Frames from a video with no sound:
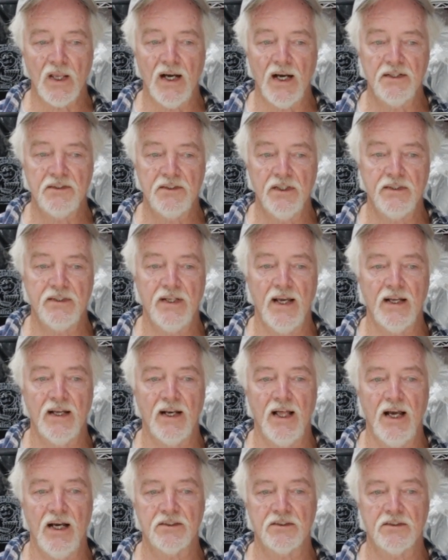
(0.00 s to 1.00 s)
I did that
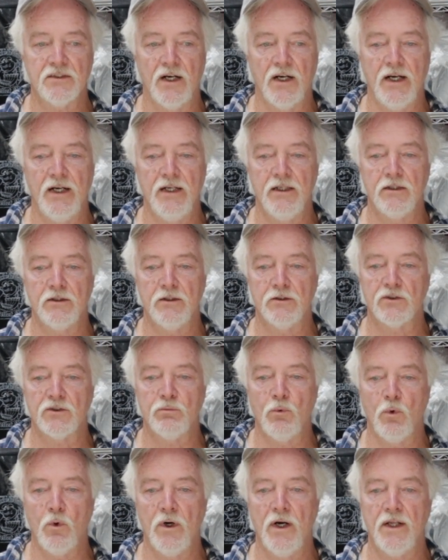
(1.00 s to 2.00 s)
last night. This
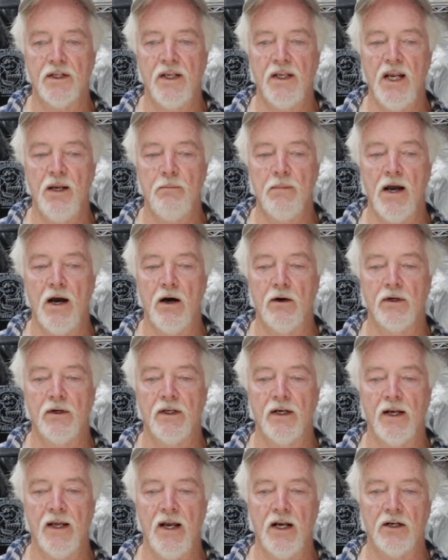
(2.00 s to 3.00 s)
morning I came out
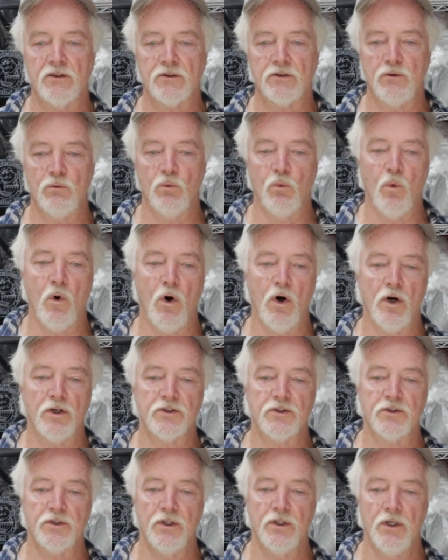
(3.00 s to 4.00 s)
and I actually
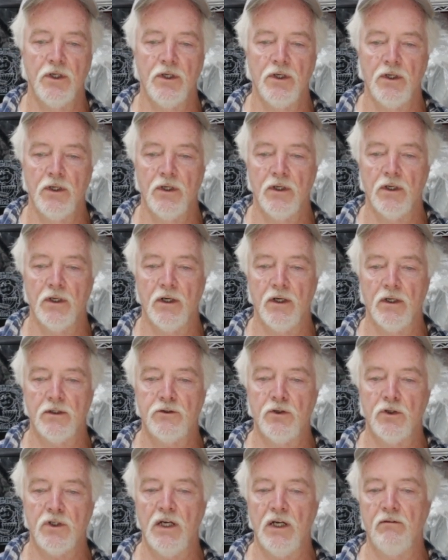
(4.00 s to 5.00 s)
washed,
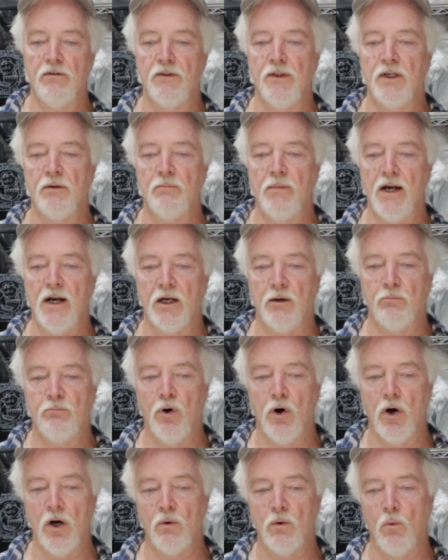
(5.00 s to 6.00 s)
took everything back
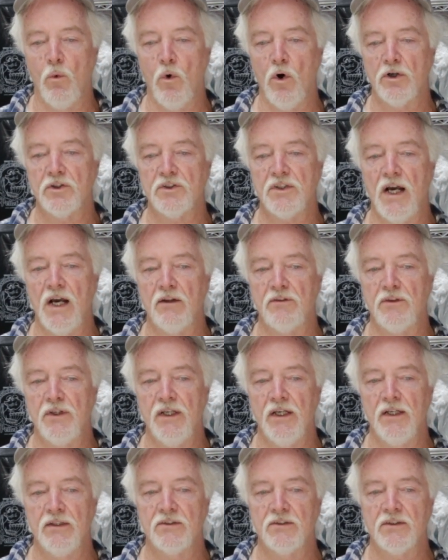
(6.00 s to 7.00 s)
apart, washed out the
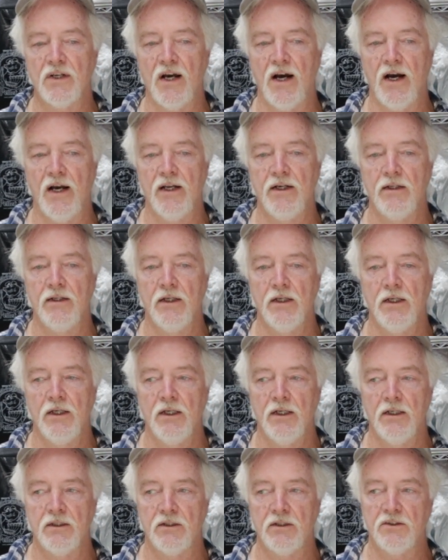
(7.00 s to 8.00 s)
inside
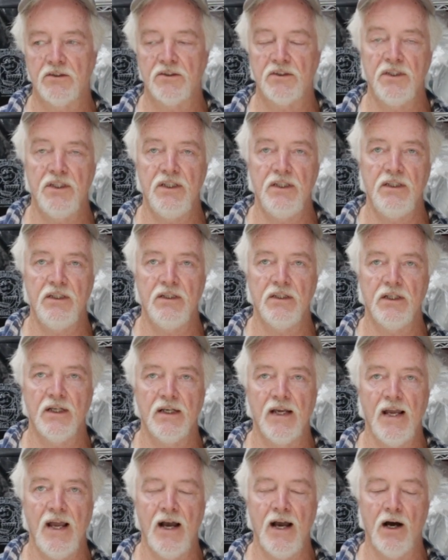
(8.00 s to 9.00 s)
to see
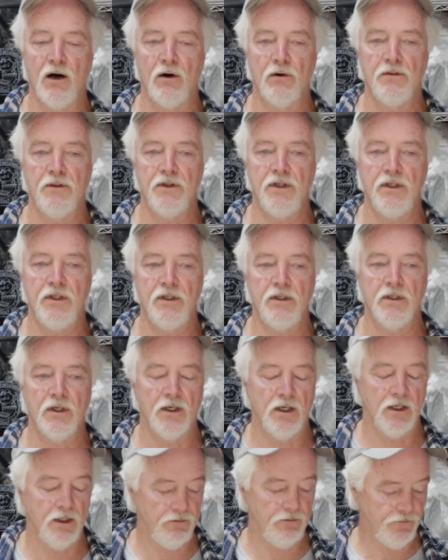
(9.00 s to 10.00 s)
how the
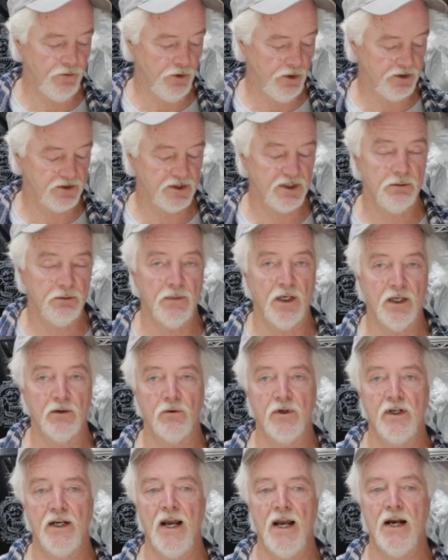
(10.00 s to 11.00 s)
furnace cement
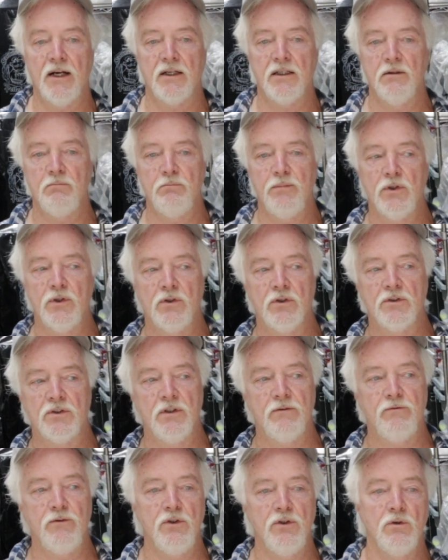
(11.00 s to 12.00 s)
reacted, because
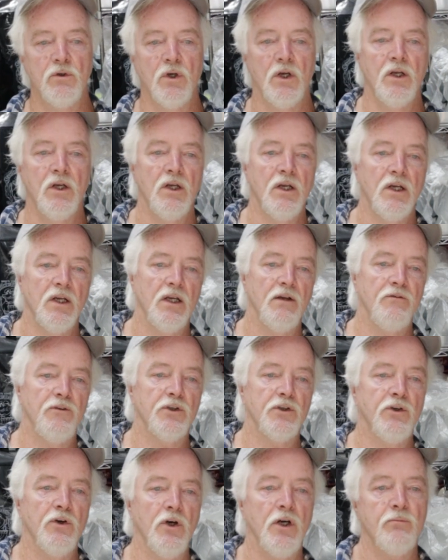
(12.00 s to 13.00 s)
if the
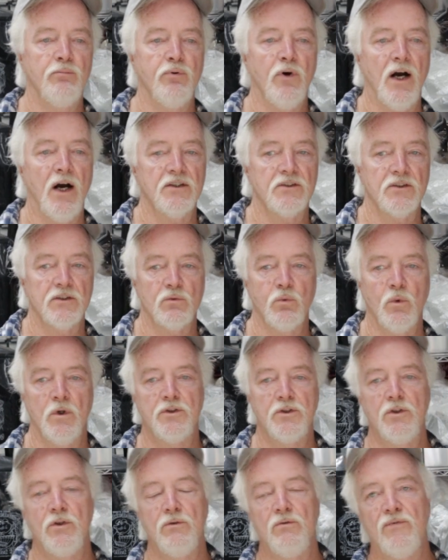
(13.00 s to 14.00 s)
curing process
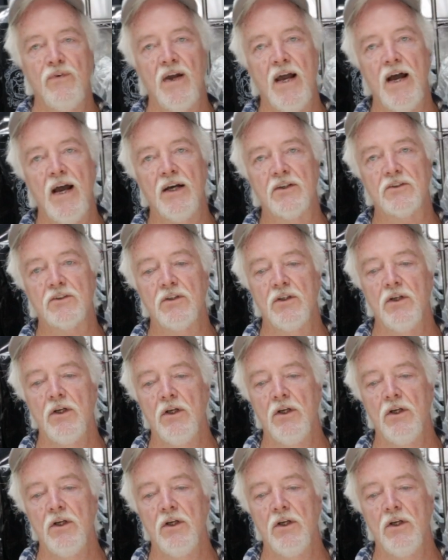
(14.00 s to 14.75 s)
went too fast,